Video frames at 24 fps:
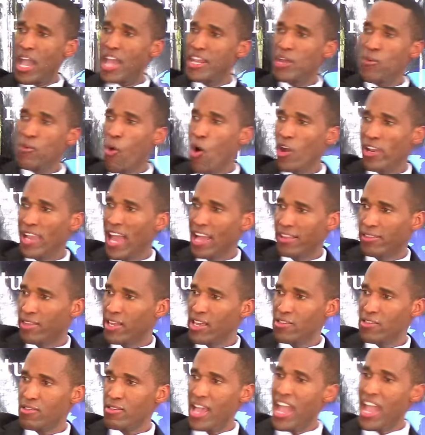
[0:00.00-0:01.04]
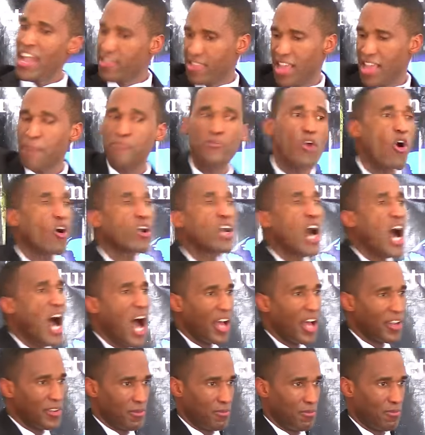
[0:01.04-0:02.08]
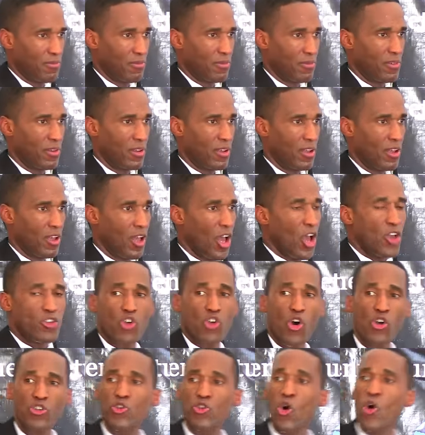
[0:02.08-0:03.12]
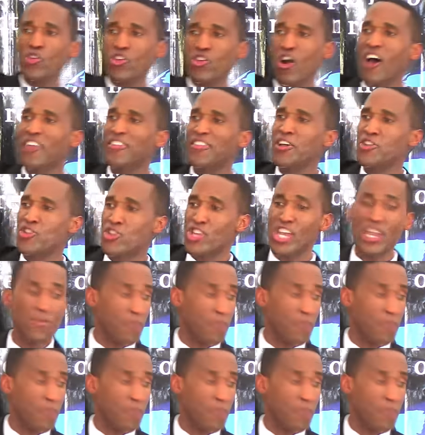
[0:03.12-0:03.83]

Anyone like this except your God. So those other